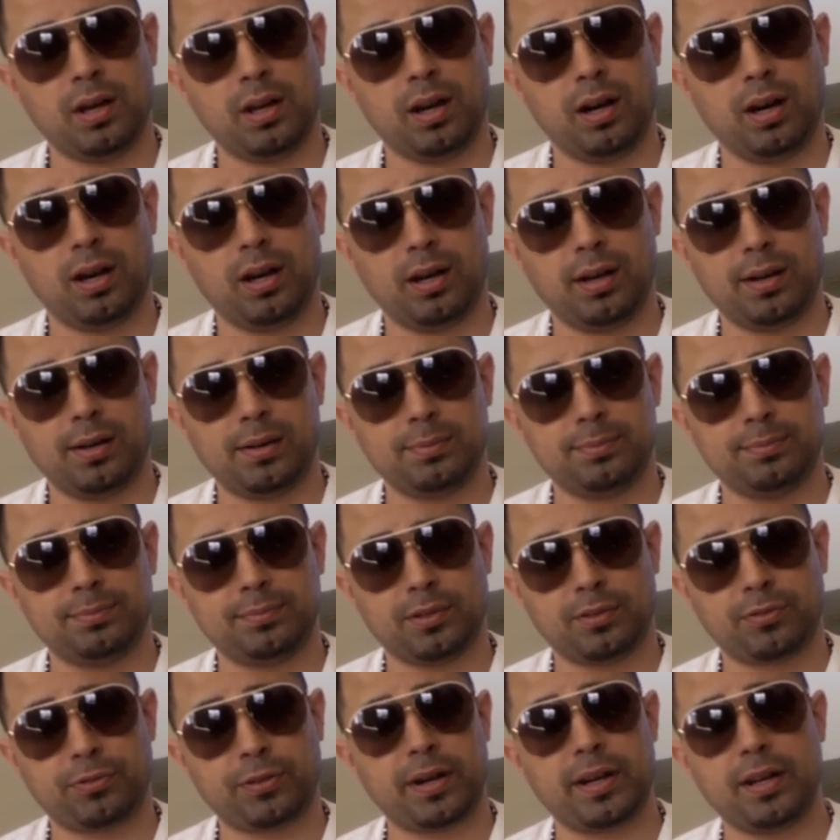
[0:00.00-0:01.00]
a
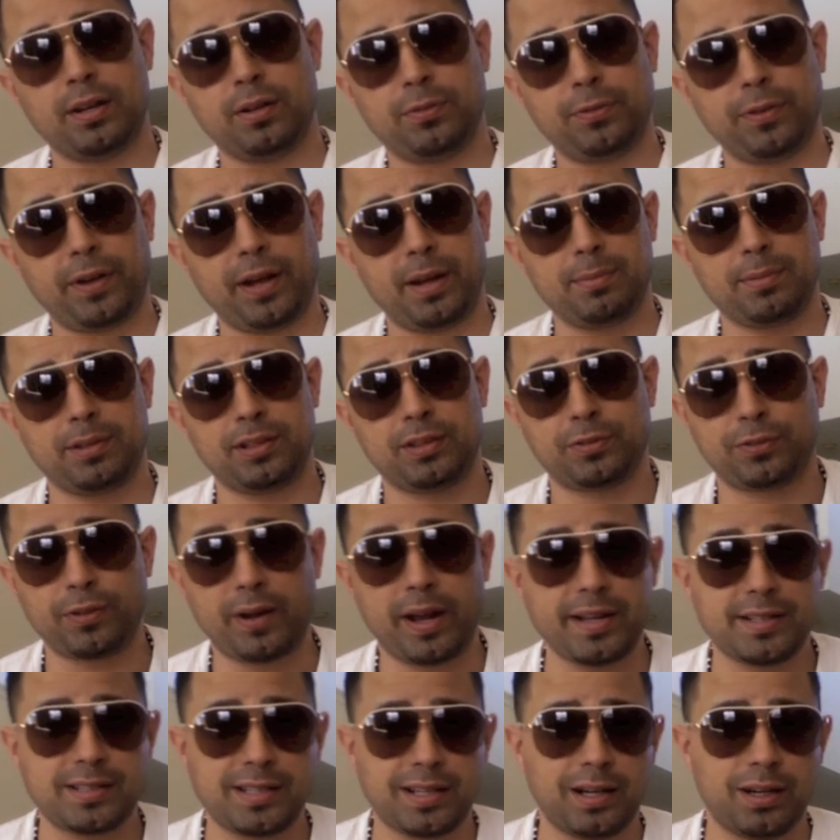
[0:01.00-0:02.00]
friend of the family's,
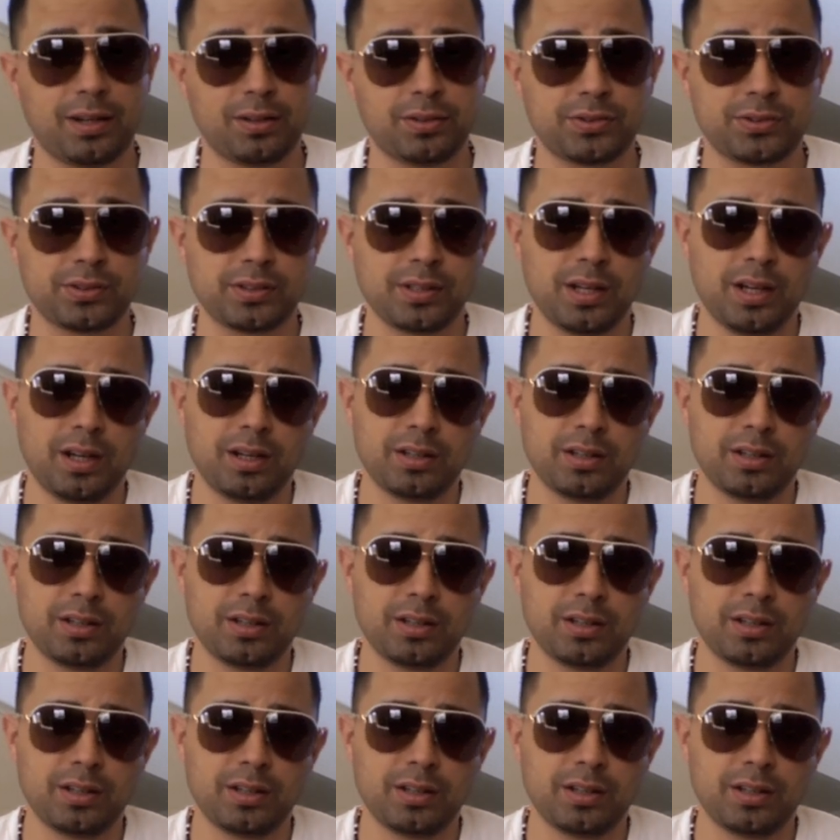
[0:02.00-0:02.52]
Frank's house.